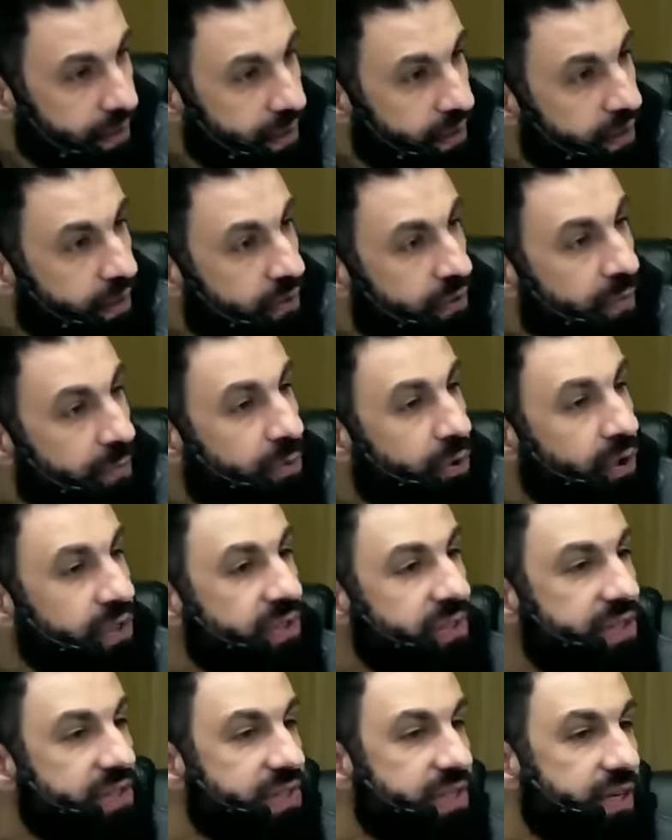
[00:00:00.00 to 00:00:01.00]
The
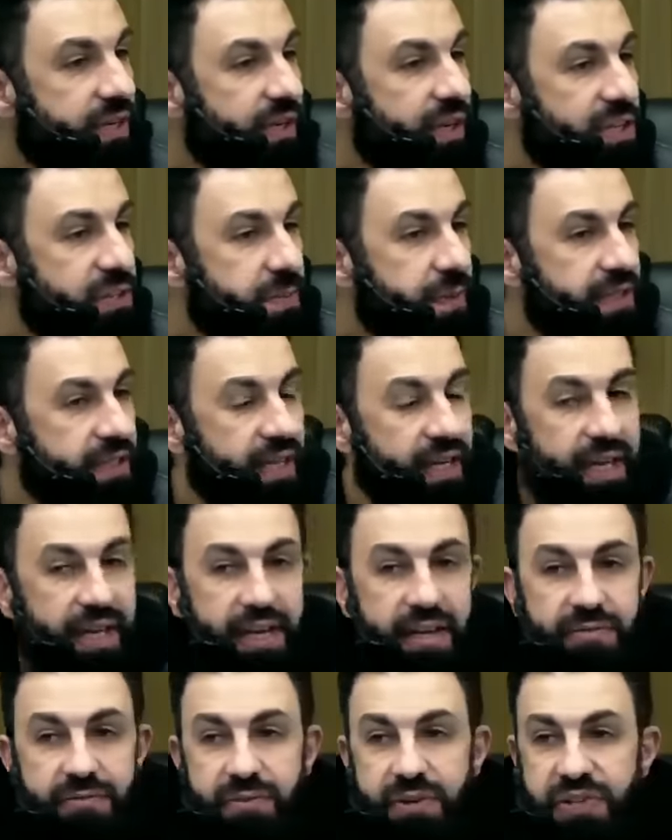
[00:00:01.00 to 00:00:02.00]
point is that Allah subhanahu wa ta'ala,
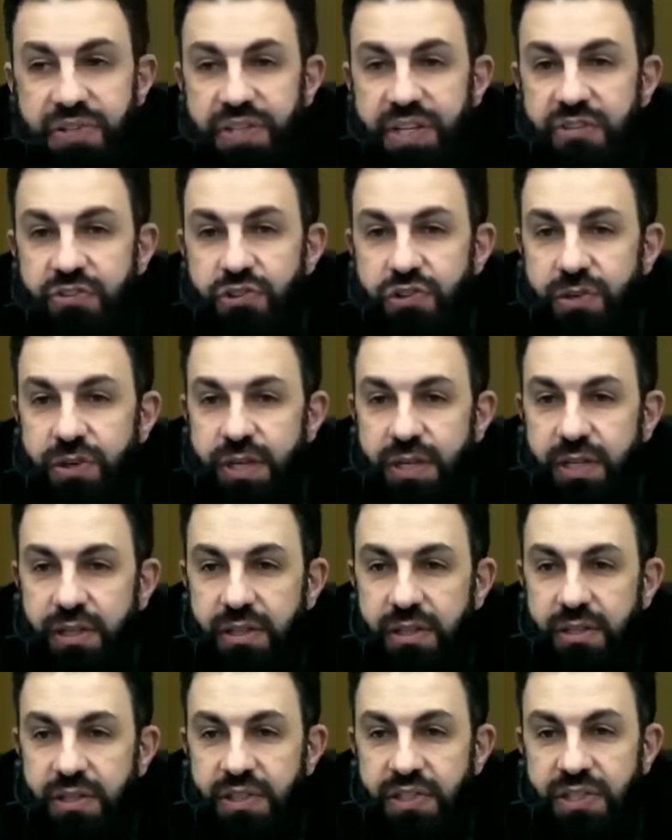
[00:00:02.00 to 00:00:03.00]
every century,
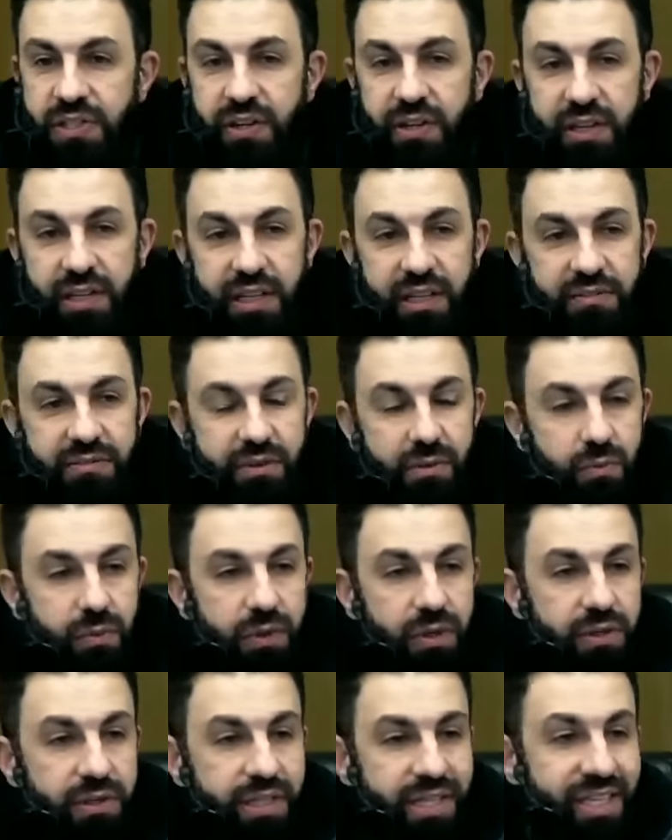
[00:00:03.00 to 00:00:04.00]
does not leave the
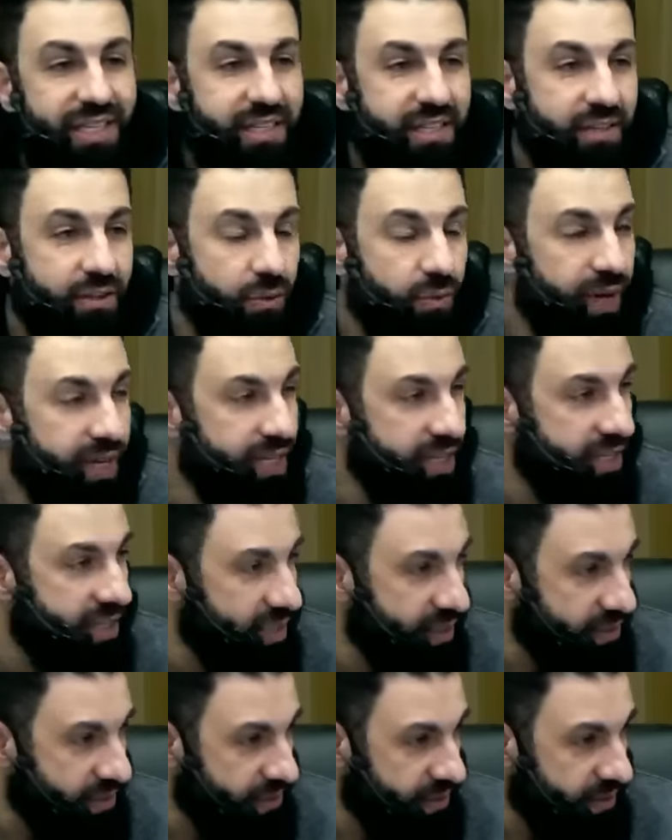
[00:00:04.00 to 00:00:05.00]
world the way it
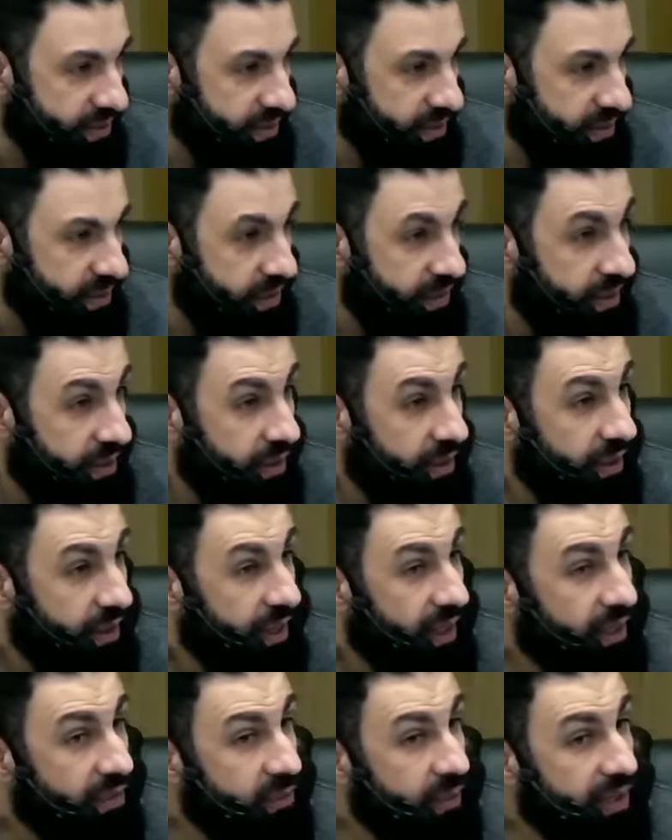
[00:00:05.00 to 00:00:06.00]
is.
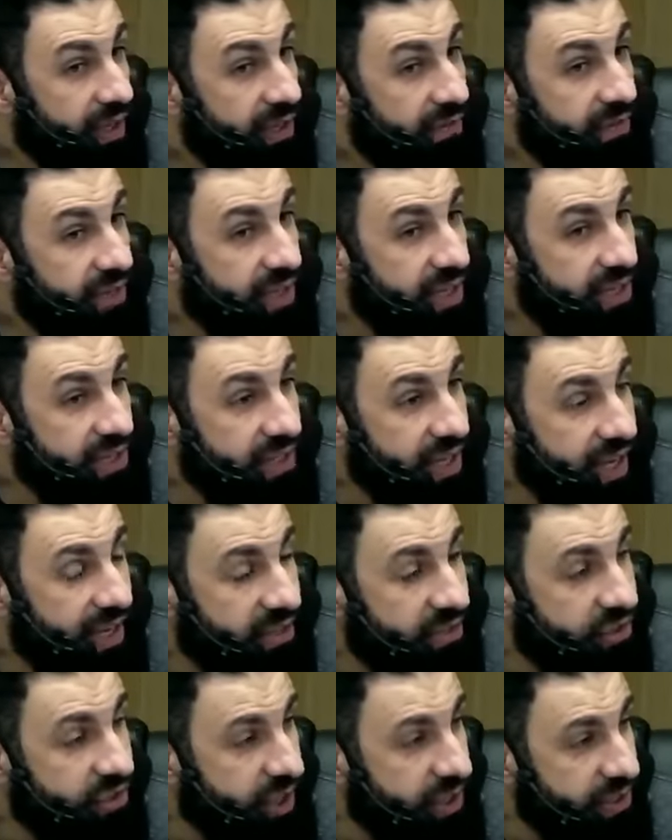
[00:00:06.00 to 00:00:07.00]
And whatever is
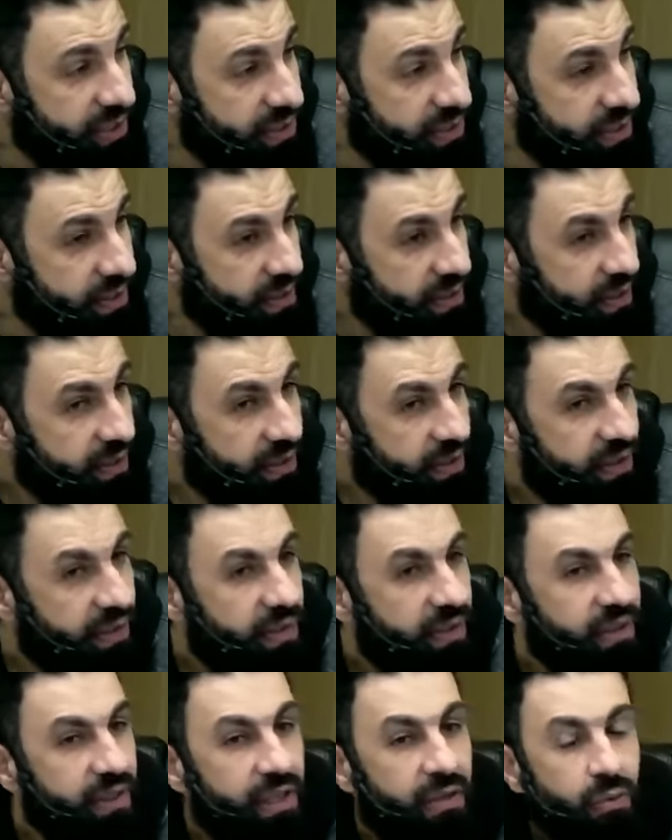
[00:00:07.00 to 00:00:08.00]
unjust,
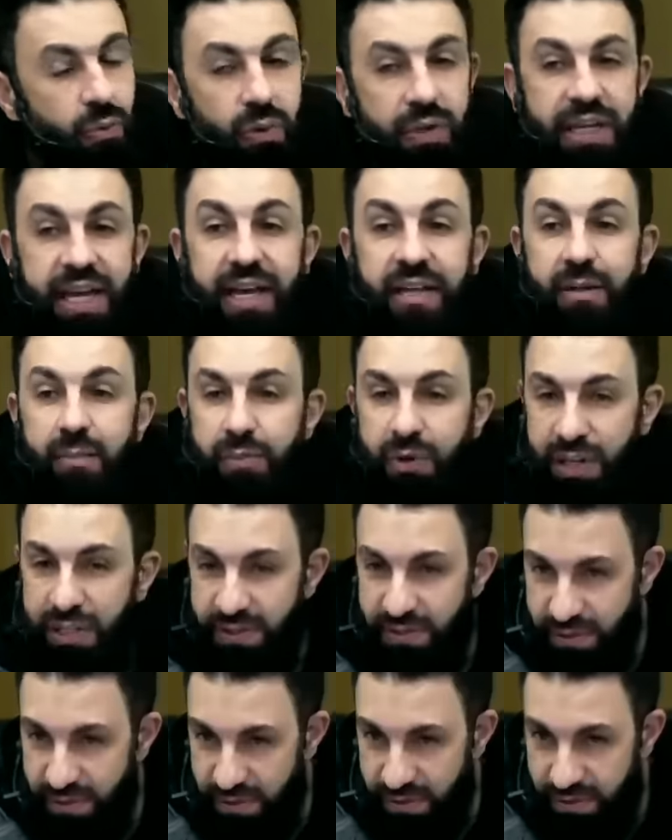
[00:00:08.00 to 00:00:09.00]
it will calibrate.